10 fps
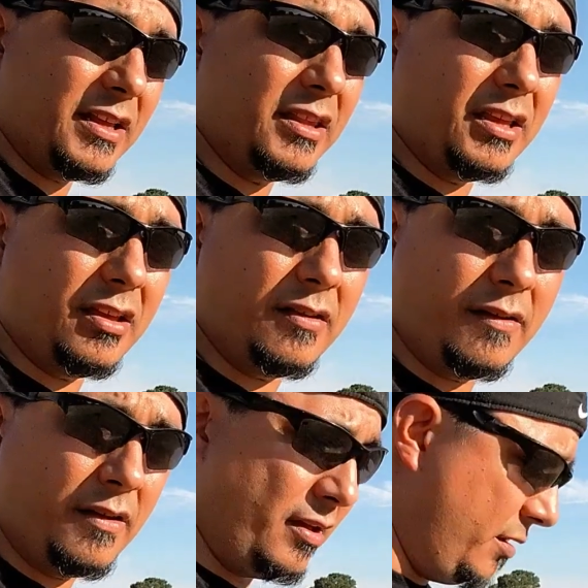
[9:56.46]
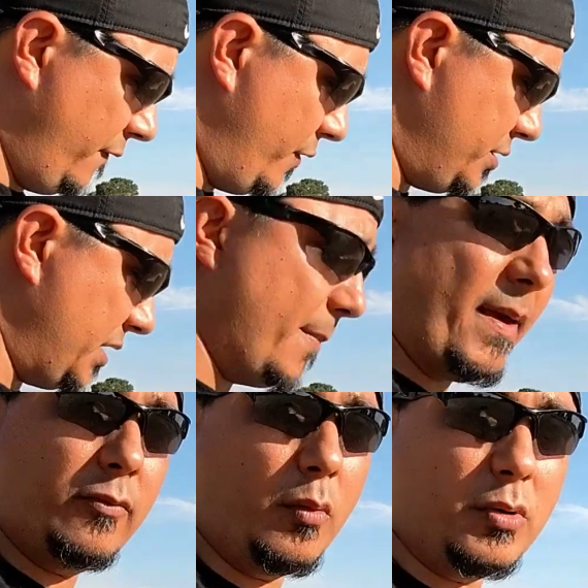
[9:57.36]
and the fission time
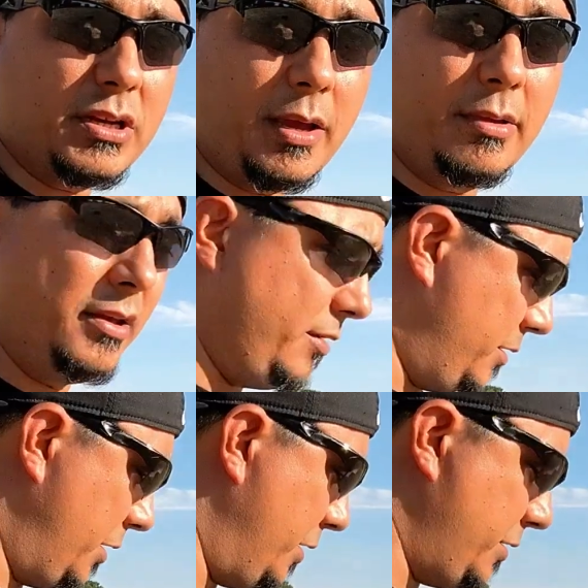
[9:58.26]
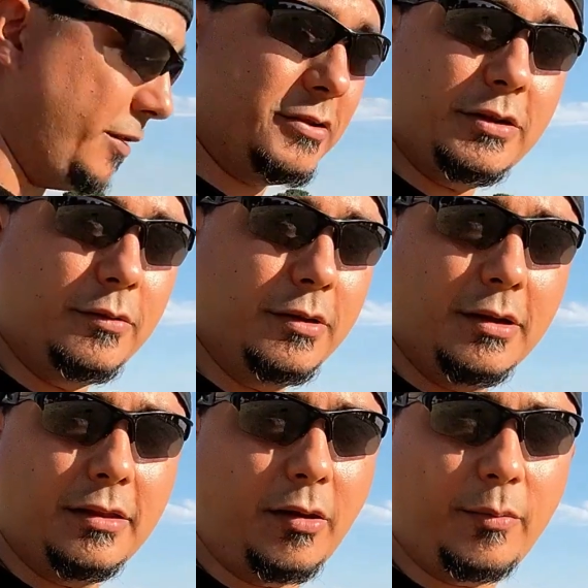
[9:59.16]
lapse one more time. Yeah, the other two,
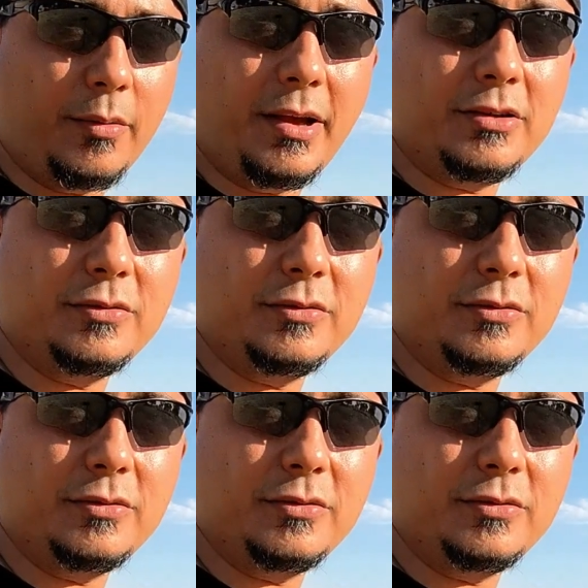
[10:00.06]
they only went about